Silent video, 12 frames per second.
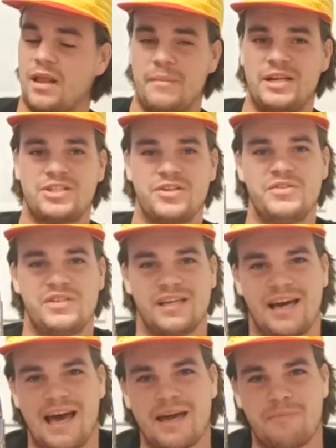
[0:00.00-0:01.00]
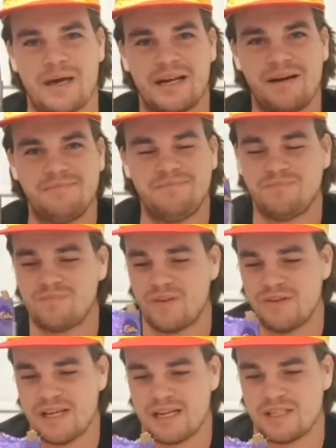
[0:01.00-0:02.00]
I mean, choose your egg better,
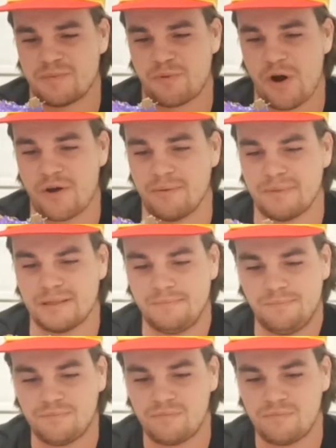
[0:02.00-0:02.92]
because that's just broken, but